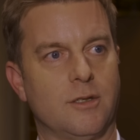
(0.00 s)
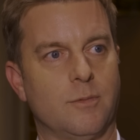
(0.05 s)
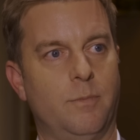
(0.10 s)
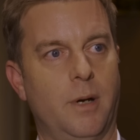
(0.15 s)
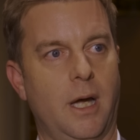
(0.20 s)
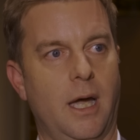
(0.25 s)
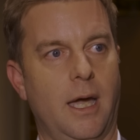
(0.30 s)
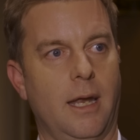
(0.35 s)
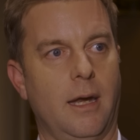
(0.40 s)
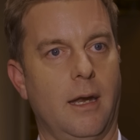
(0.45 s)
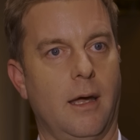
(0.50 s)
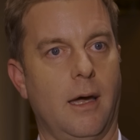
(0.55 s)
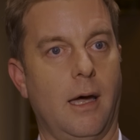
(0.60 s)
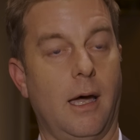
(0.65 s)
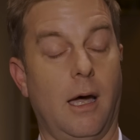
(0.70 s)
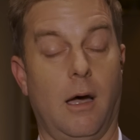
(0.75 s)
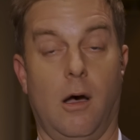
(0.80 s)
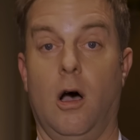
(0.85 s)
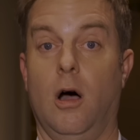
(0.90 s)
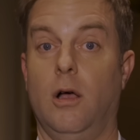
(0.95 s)
but
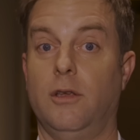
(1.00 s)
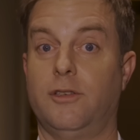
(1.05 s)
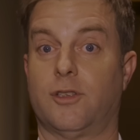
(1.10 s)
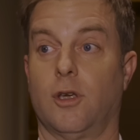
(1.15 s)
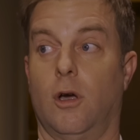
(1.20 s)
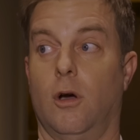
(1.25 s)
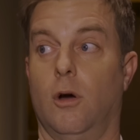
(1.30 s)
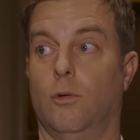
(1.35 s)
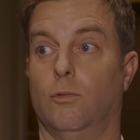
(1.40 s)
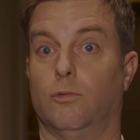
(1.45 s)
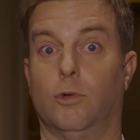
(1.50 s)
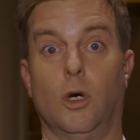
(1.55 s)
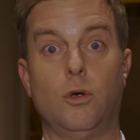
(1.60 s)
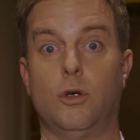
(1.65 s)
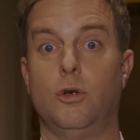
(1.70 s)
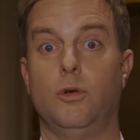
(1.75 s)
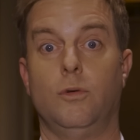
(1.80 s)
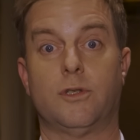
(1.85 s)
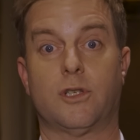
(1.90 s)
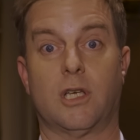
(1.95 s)
also
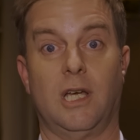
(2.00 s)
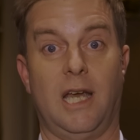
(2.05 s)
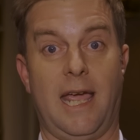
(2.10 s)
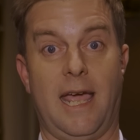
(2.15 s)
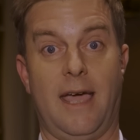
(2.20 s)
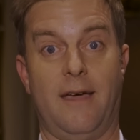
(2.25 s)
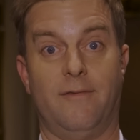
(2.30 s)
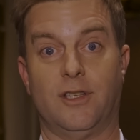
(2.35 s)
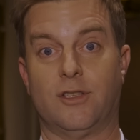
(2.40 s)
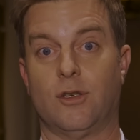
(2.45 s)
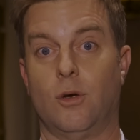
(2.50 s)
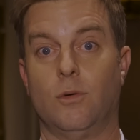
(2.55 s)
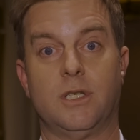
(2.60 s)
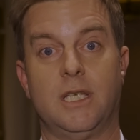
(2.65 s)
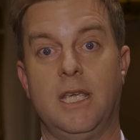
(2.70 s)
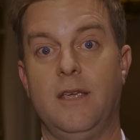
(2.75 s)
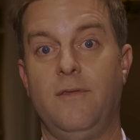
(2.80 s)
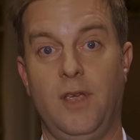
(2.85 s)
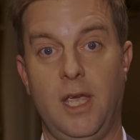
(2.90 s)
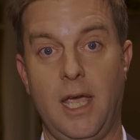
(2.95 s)
Roku's gonna have its own
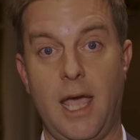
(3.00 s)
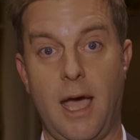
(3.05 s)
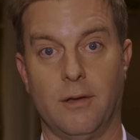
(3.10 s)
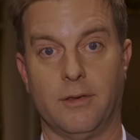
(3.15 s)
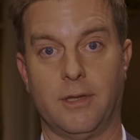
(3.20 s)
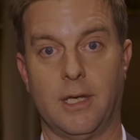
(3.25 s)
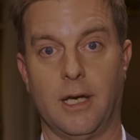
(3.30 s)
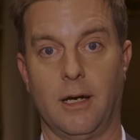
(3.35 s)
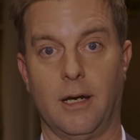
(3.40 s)
TV out there.